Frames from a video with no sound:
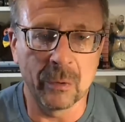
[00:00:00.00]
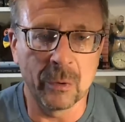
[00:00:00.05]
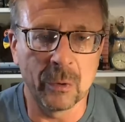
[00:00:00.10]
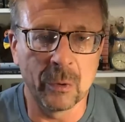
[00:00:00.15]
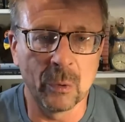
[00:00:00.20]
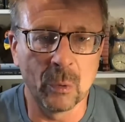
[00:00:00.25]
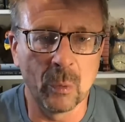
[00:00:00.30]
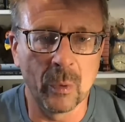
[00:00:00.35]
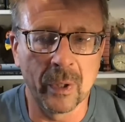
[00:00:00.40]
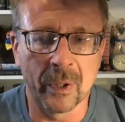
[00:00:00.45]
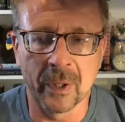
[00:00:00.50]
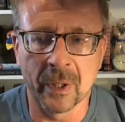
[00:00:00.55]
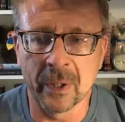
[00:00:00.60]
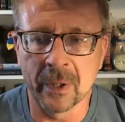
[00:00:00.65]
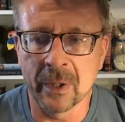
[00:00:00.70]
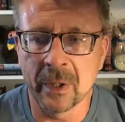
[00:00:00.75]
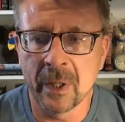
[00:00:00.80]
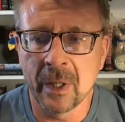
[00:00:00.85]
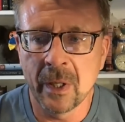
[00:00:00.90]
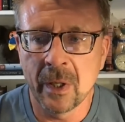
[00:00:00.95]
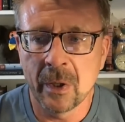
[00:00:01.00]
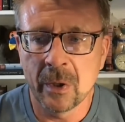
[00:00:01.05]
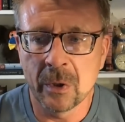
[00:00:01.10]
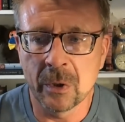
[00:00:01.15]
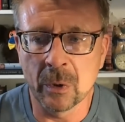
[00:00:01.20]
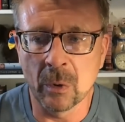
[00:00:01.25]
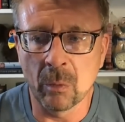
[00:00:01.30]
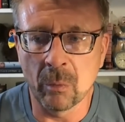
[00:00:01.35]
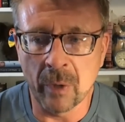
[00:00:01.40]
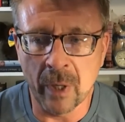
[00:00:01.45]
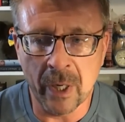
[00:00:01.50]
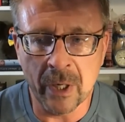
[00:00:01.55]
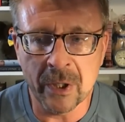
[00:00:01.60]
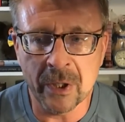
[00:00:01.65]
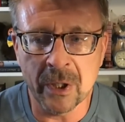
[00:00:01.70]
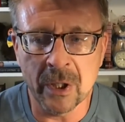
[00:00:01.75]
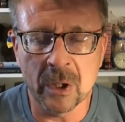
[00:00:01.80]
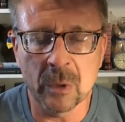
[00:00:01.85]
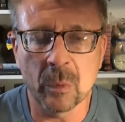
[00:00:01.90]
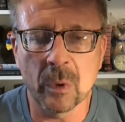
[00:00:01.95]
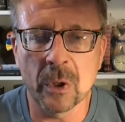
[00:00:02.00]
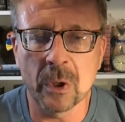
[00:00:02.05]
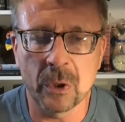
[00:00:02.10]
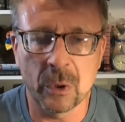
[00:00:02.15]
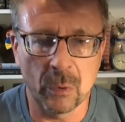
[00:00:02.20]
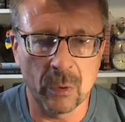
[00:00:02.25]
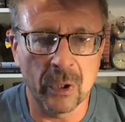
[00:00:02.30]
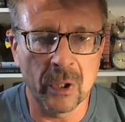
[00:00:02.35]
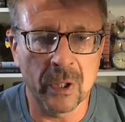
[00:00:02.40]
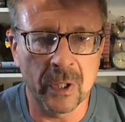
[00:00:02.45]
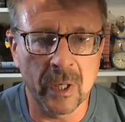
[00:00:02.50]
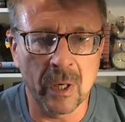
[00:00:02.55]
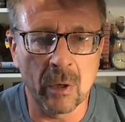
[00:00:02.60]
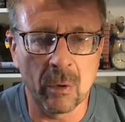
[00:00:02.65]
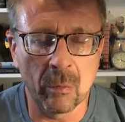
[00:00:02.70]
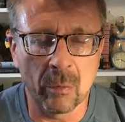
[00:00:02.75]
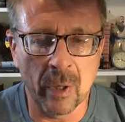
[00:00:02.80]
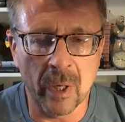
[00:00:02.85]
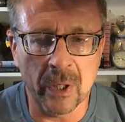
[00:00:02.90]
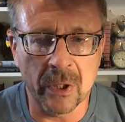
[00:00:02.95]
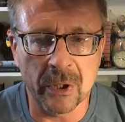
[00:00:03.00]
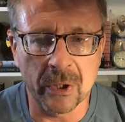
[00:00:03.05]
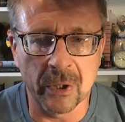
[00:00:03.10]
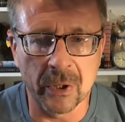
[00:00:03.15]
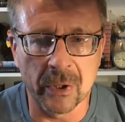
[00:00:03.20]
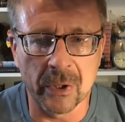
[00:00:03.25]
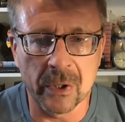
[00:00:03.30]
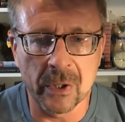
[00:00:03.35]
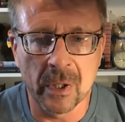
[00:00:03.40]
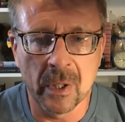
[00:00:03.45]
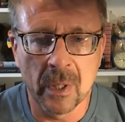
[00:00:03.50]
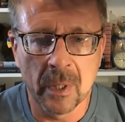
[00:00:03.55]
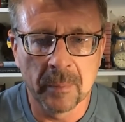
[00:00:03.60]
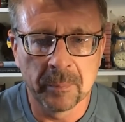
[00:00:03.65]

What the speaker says: to do with it. So Russians were shooting down Russians.